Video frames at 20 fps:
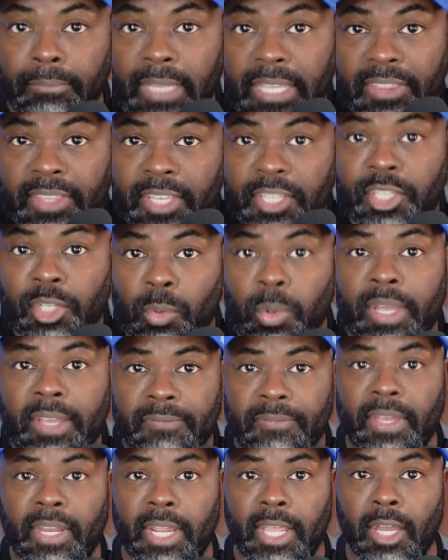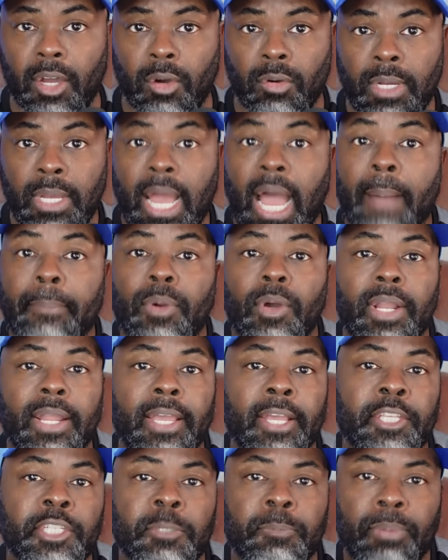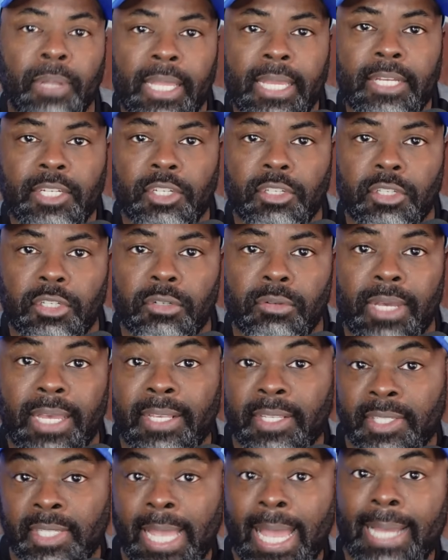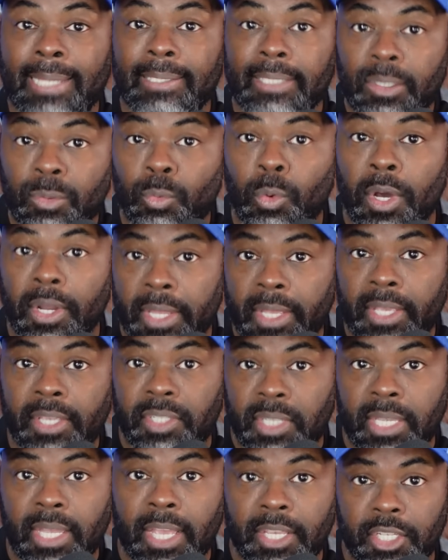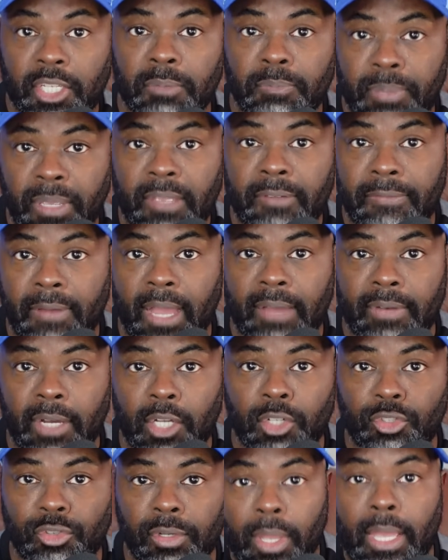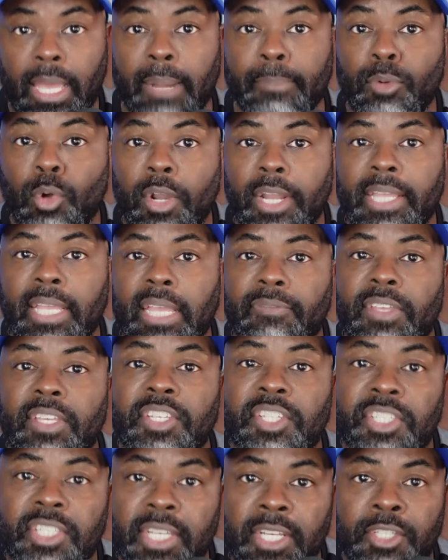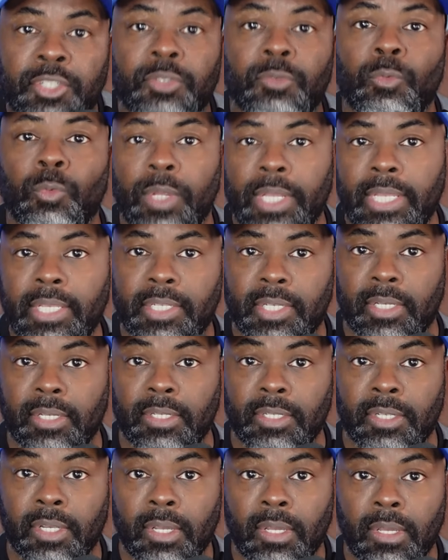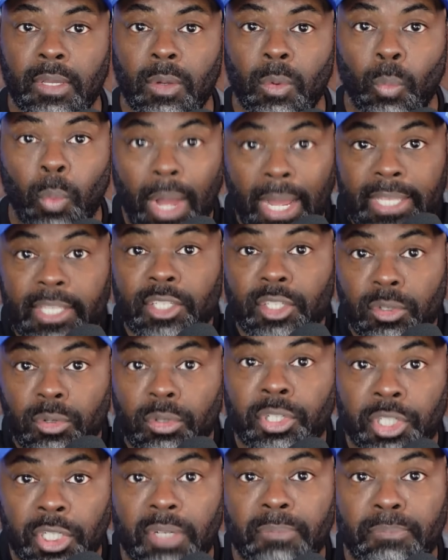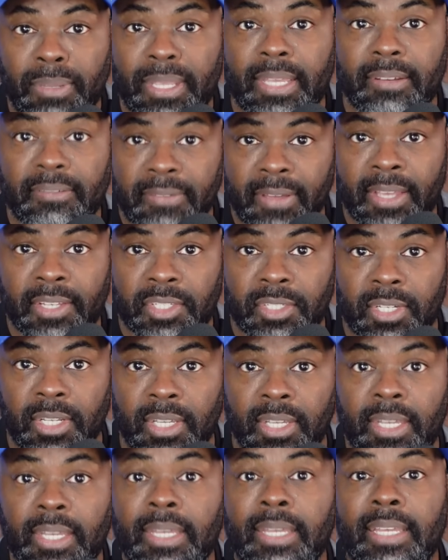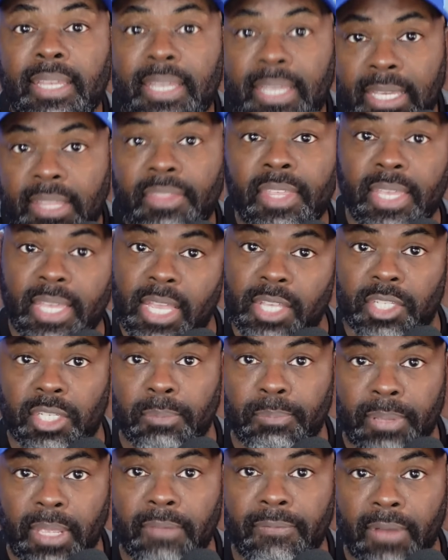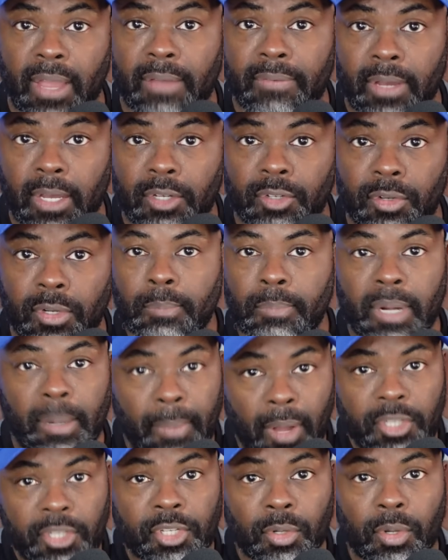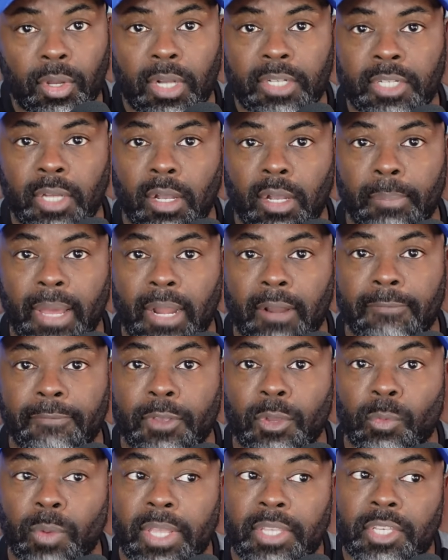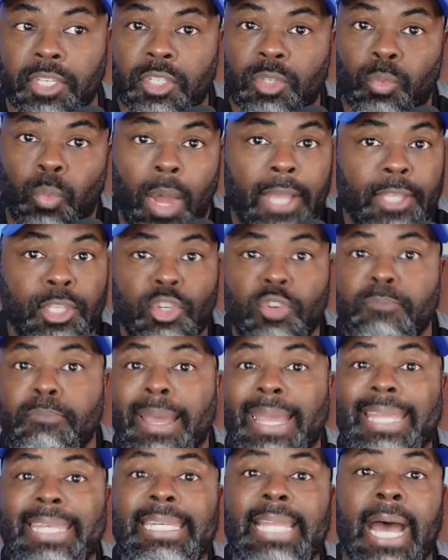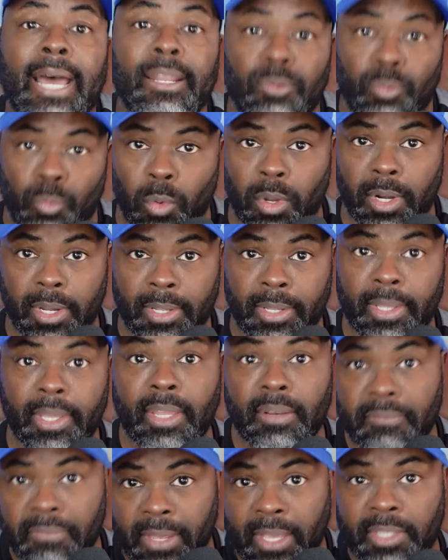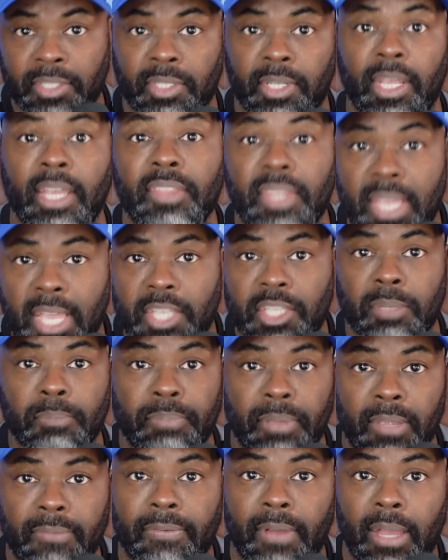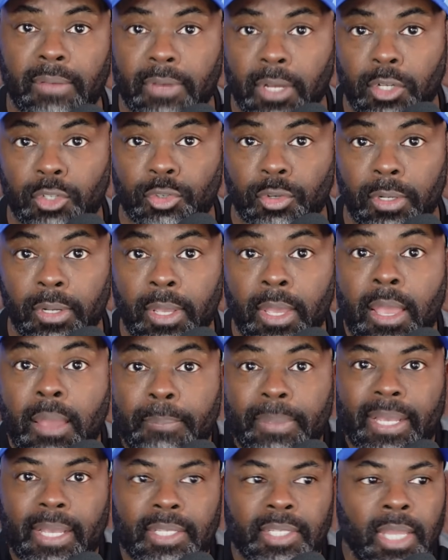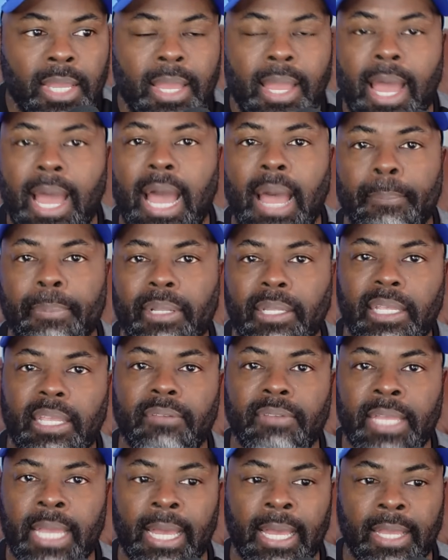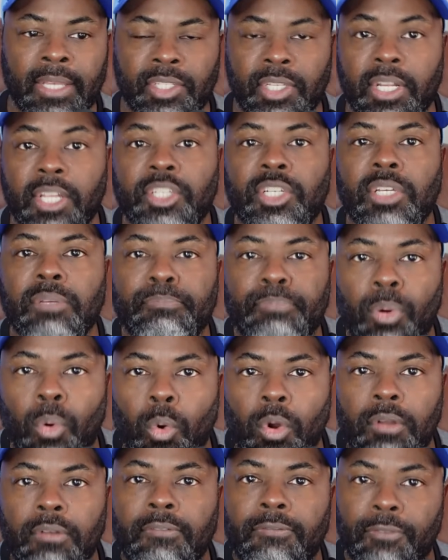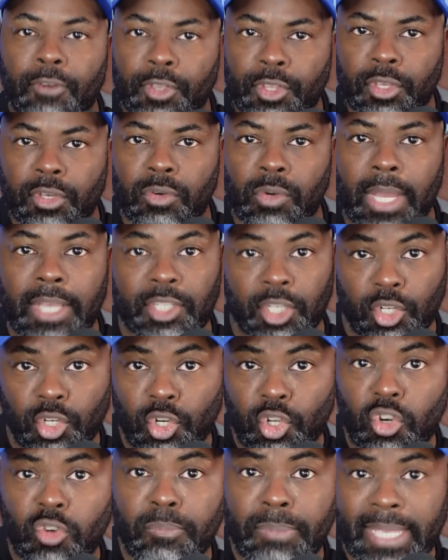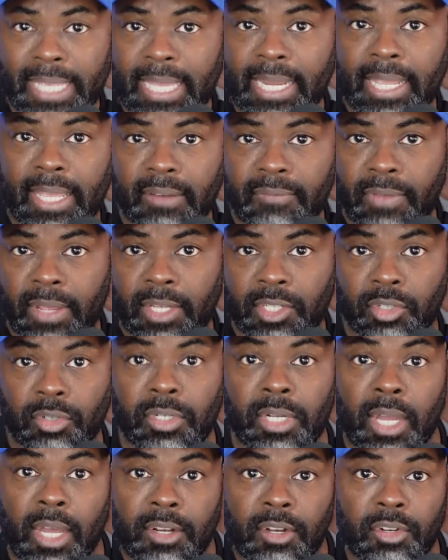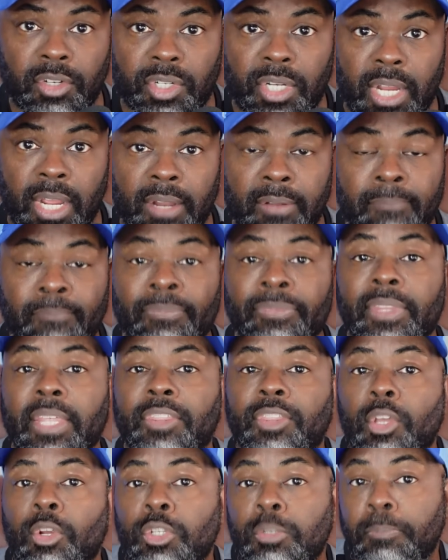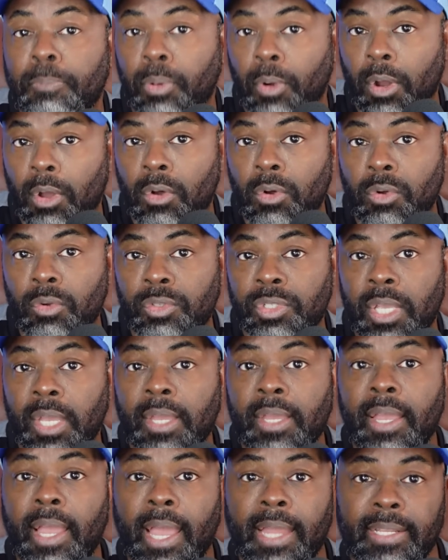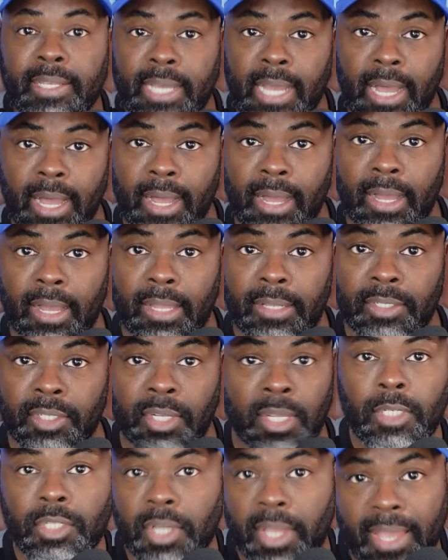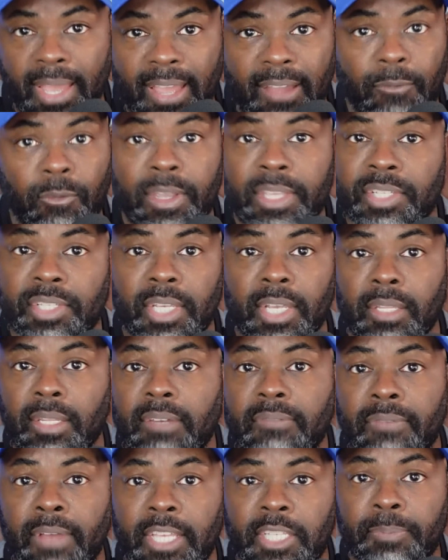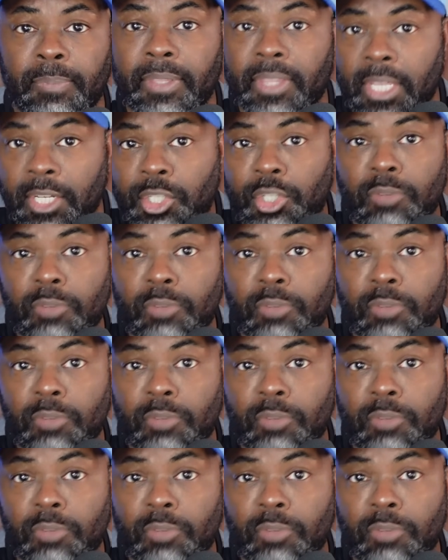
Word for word: in this quick video, I'm going to explain to you exactly what is the S&P 500, and I'm going to give you six reasons why you should be investing in the S&P 500. But I'm also going to talk about a few reasons why you may not want to invest in the S&P 500 because I believe guys that it's important for you as a new beginning investor to understand that there's pros and cons to every single investment that you